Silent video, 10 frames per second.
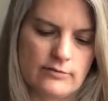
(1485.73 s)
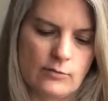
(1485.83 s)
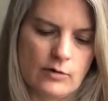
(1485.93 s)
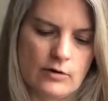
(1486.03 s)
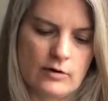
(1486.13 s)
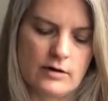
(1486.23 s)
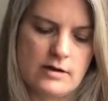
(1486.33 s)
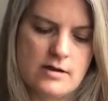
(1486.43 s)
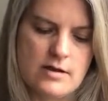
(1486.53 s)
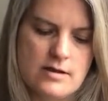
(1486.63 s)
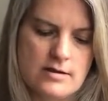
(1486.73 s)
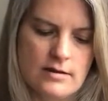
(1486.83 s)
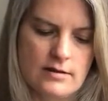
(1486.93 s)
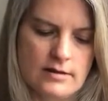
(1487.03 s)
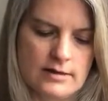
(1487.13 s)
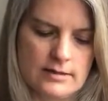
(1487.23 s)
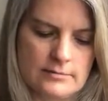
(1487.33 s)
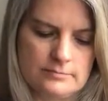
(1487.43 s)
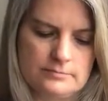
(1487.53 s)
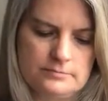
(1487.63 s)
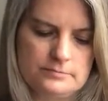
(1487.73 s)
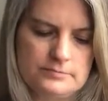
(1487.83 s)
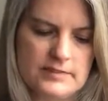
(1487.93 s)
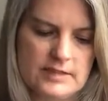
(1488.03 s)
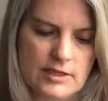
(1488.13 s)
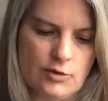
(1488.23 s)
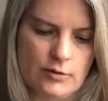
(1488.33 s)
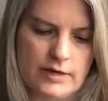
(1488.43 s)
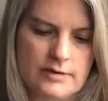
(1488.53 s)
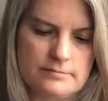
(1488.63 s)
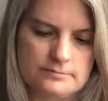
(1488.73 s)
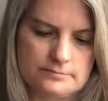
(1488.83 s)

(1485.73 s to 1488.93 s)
for um, security.